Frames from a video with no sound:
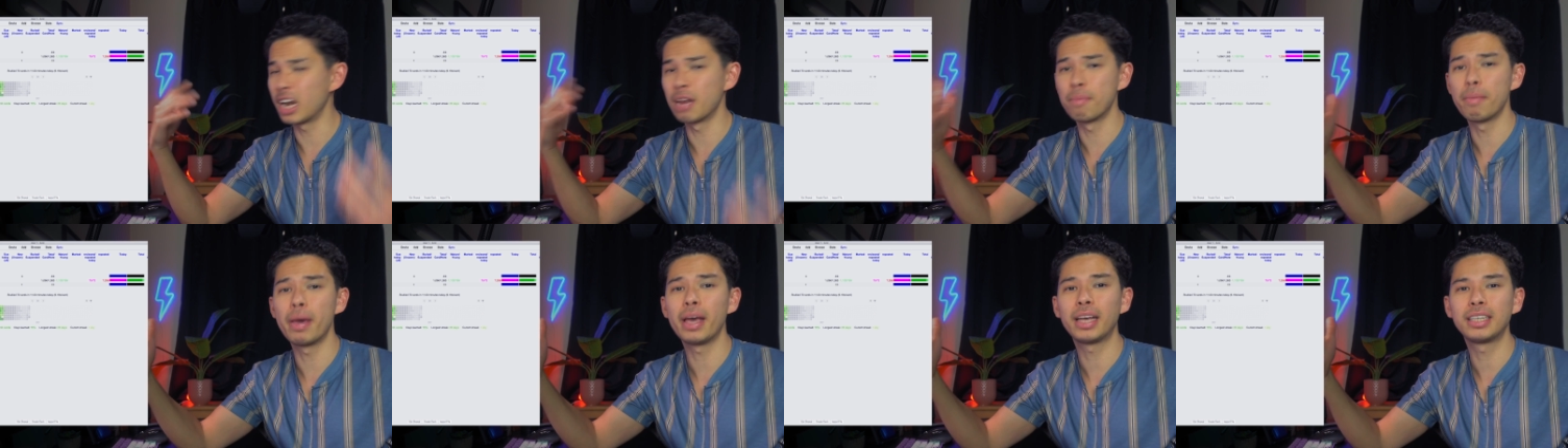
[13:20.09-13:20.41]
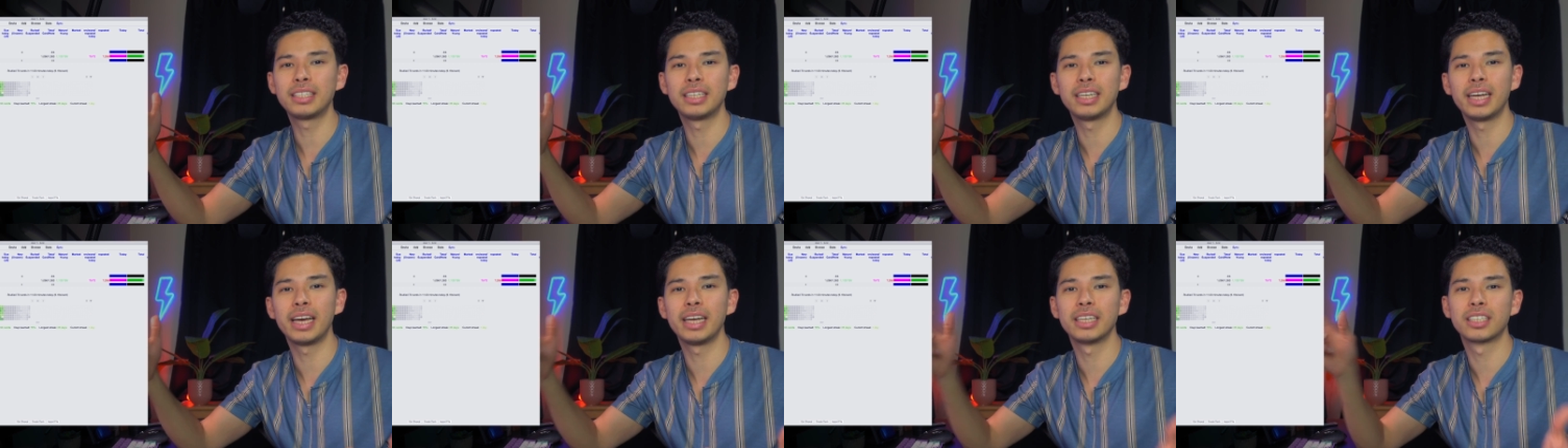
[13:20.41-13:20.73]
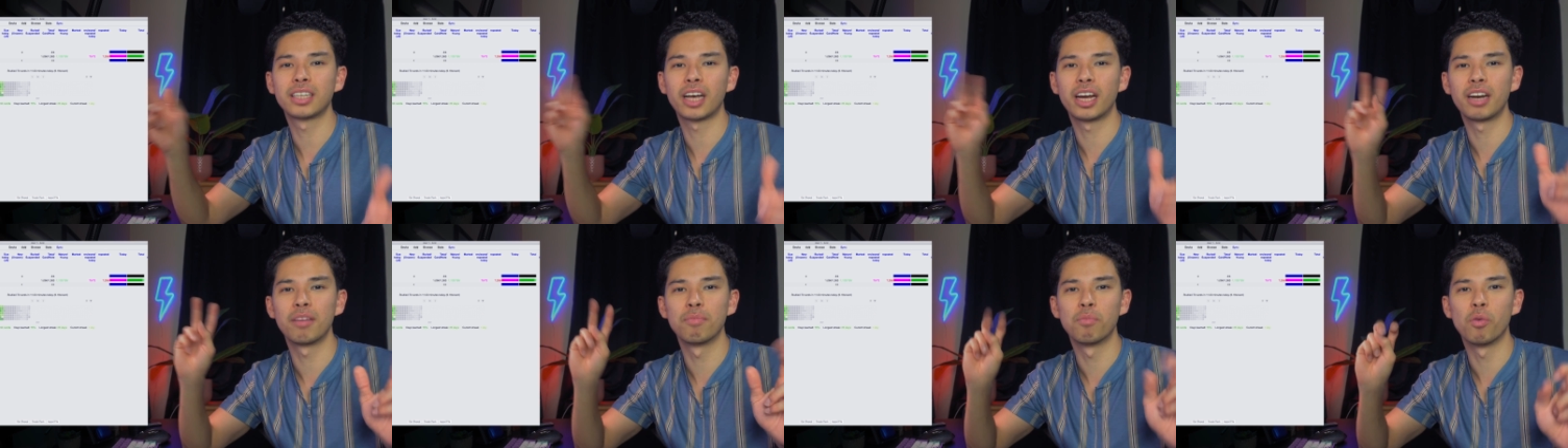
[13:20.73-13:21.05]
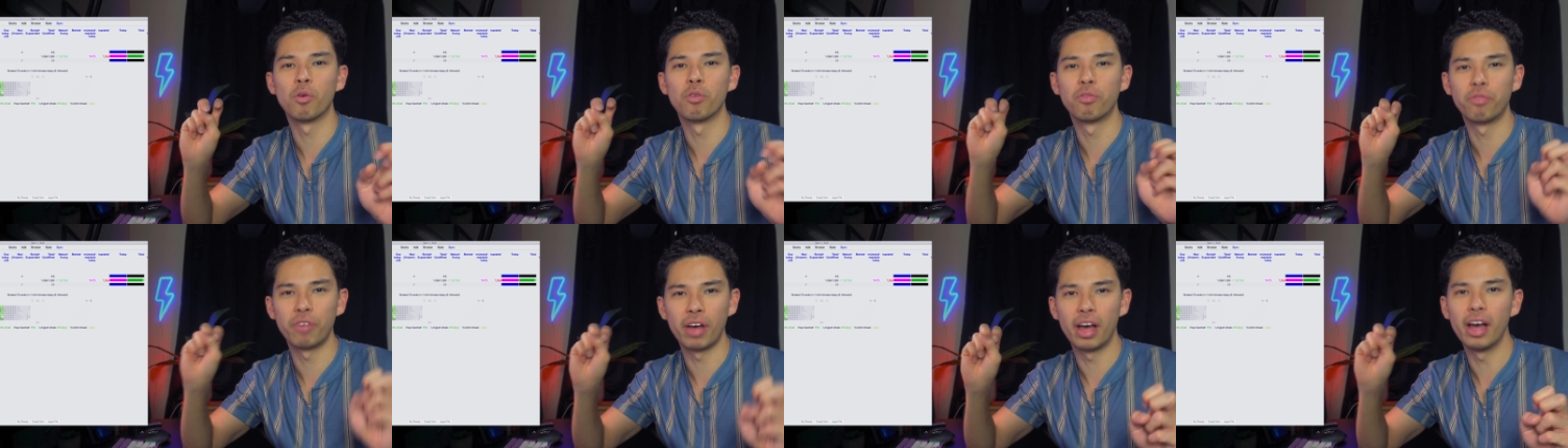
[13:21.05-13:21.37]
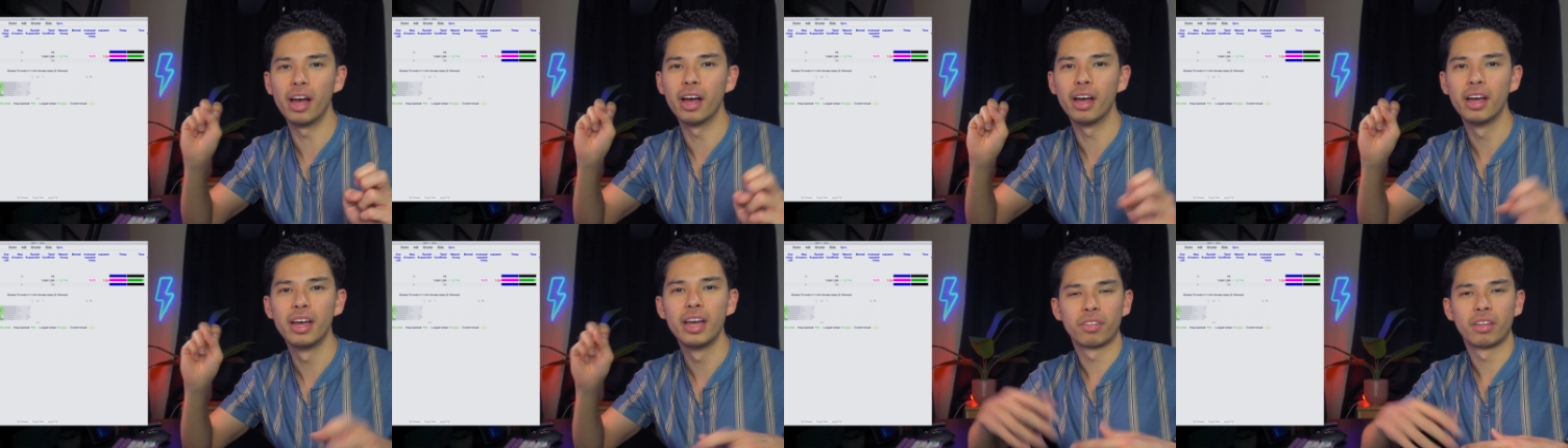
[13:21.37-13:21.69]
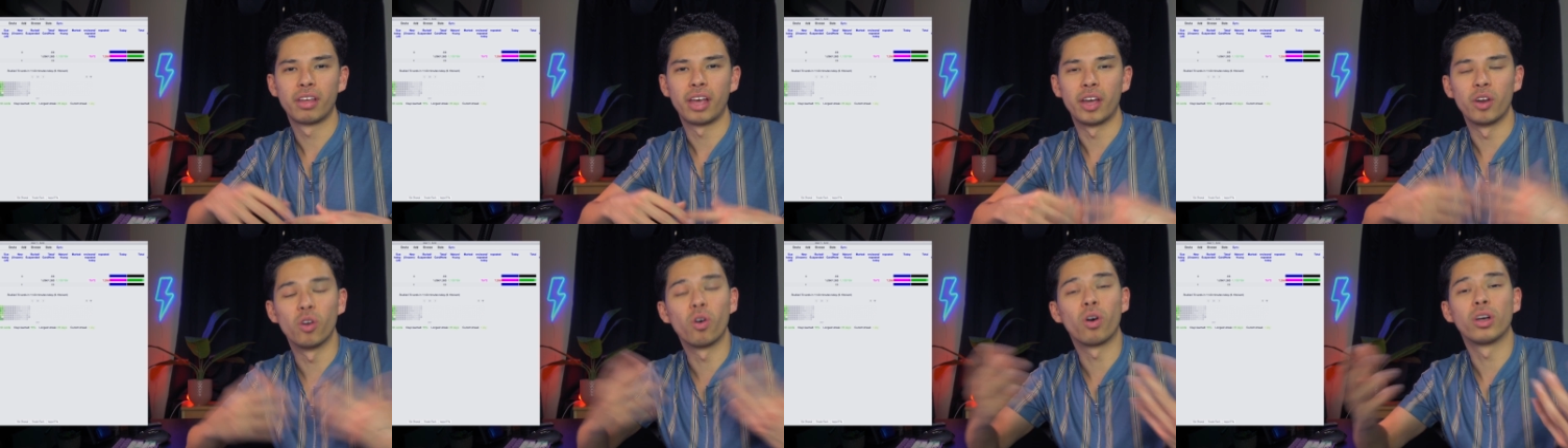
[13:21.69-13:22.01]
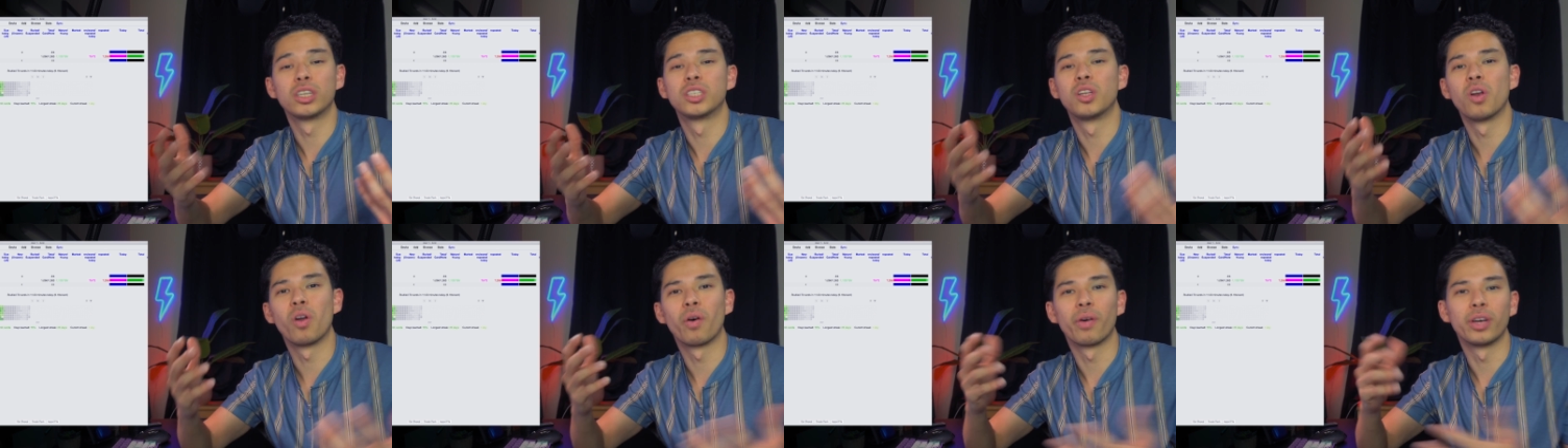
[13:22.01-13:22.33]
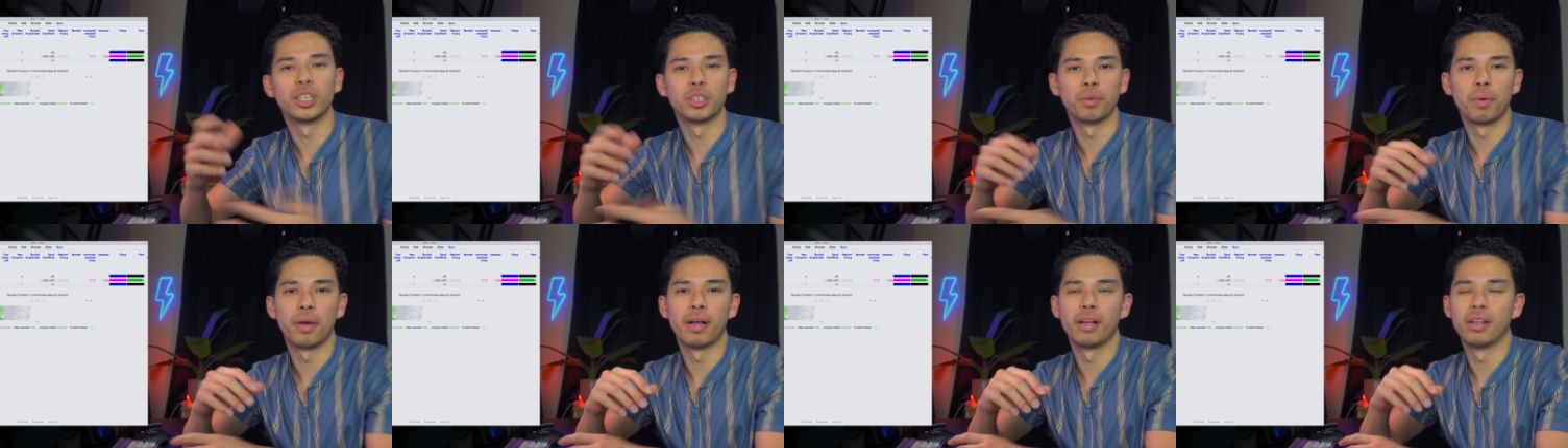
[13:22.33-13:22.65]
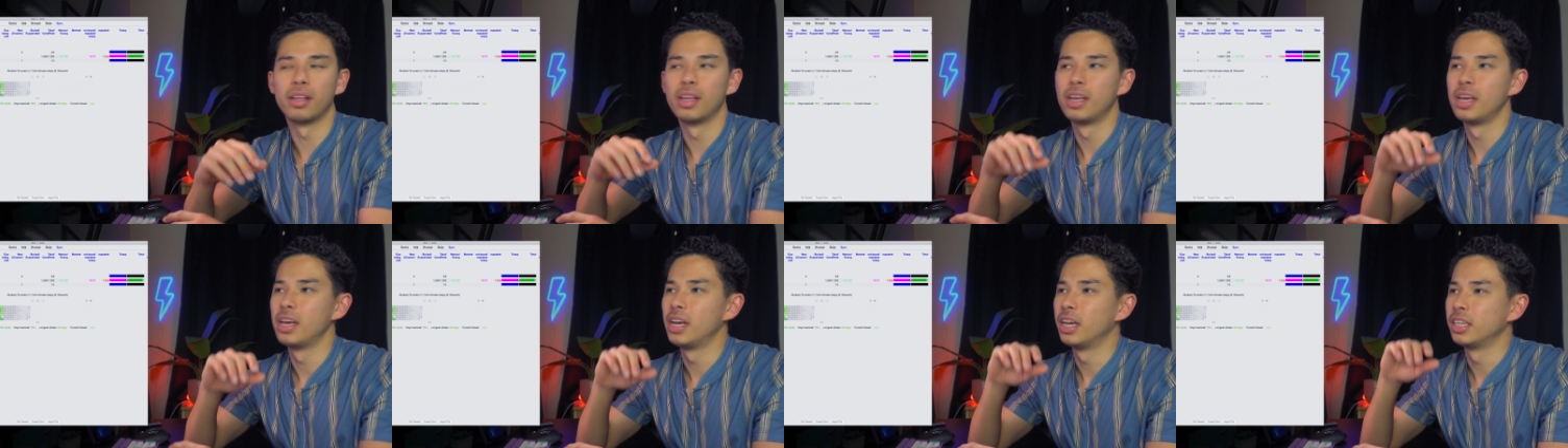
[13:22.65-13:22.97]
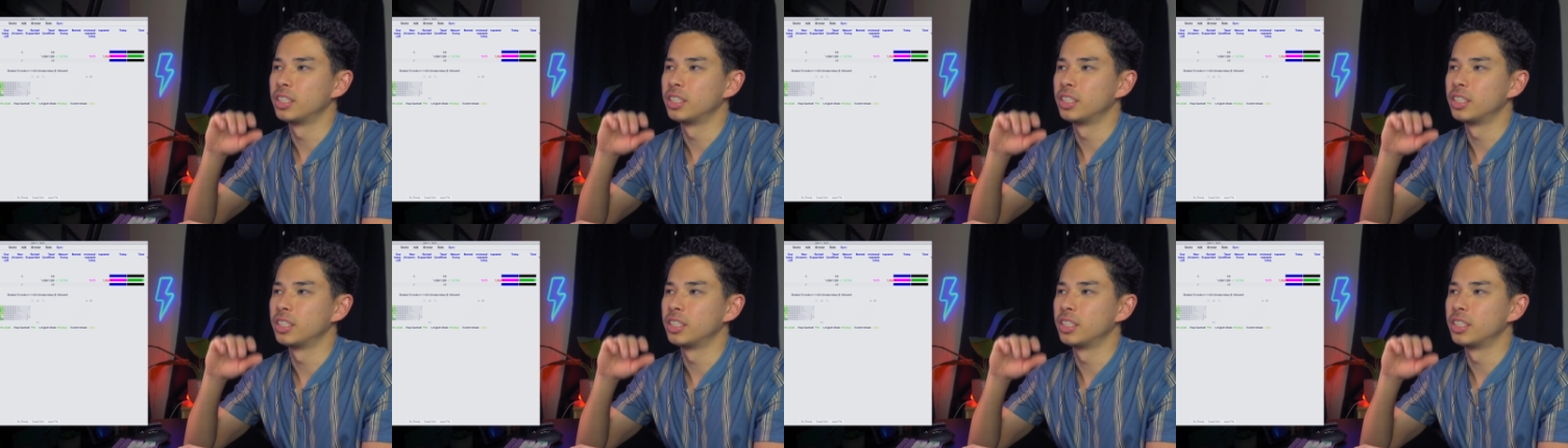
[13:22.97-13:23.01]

And it makes the days kind of more fair and not as long as well.